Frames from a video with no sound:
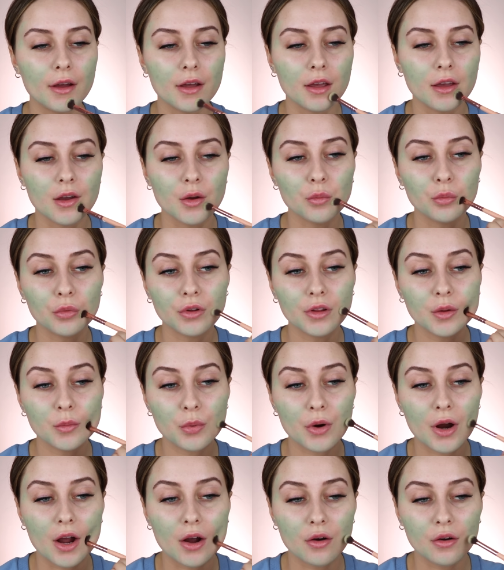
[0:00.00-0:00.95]
I am really
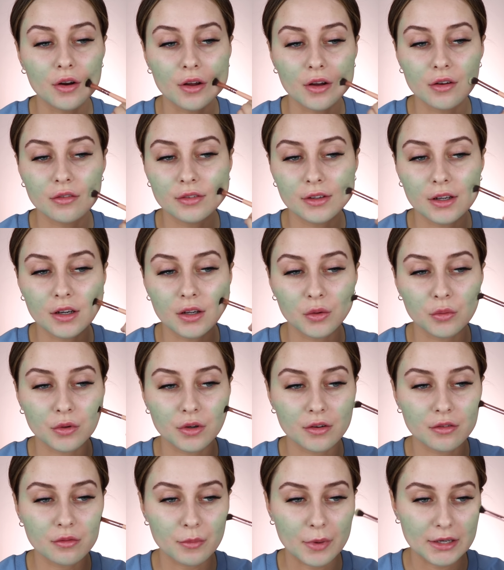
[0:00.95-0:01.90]
proud of getting
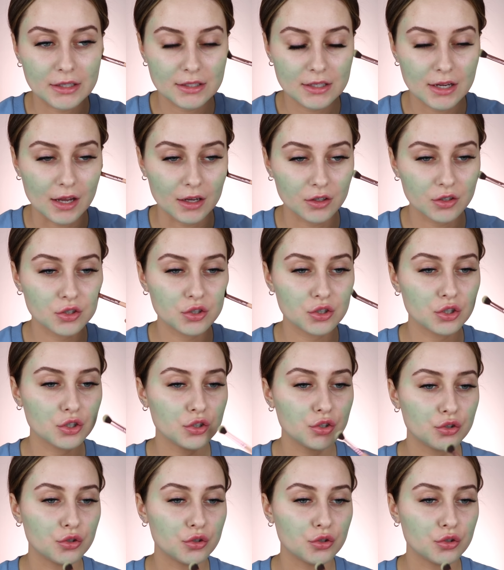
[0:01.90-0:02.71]
rid of my texture,